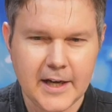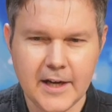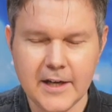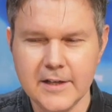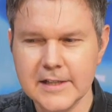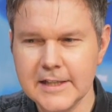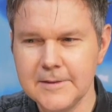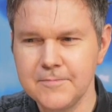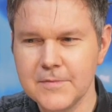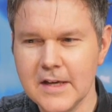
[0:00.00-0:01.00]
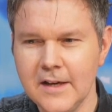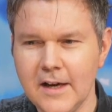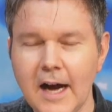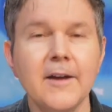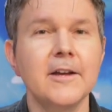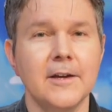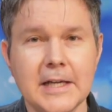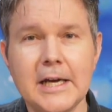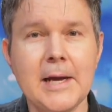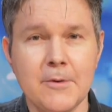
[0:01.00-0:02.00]
And I
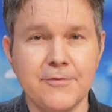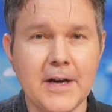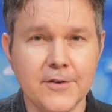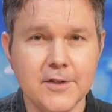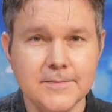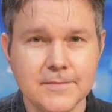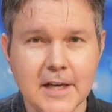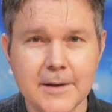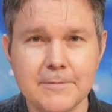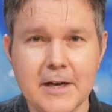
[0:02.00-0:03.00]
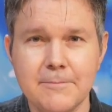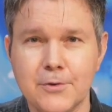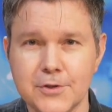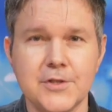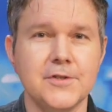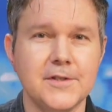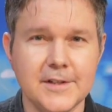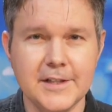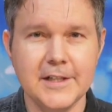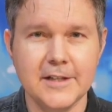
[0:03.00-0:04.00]
am a founder. I purchased
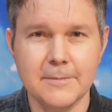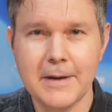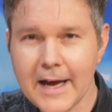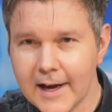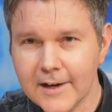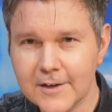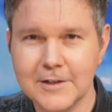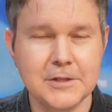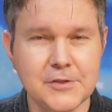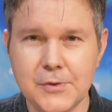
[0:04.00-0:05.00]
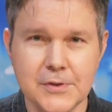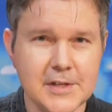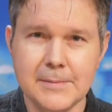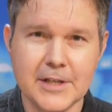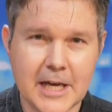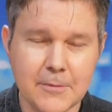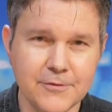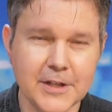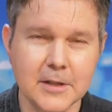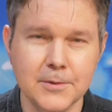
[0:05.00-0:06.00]
the pack as soon as they became
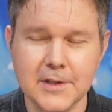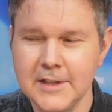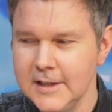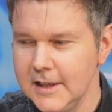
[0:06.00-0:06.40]
available.